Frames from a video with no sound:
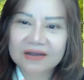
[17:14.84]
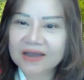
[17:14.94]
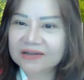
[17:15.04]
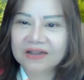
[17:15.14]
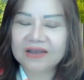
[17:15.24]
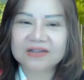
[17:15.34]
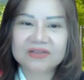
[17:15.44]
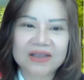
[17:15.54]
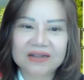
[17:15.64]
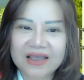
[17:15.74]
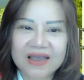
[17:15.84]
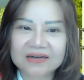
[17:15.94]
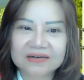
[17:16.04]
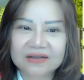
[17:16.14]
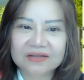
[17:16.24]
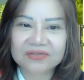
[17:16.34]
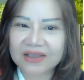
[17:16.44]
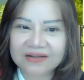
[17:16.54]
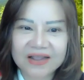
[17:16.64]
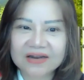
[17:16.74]
unlike Thailand.
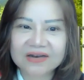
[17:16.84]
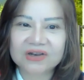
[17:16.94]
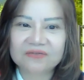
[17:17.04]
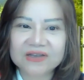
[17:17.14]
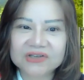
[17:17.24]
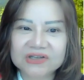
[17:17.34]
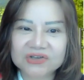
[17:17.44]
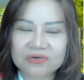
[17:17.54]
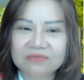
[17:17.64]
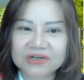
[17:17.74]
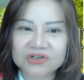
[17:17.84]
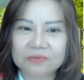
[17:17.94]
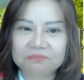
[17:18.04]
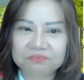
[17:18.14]
Thailand is investing so much on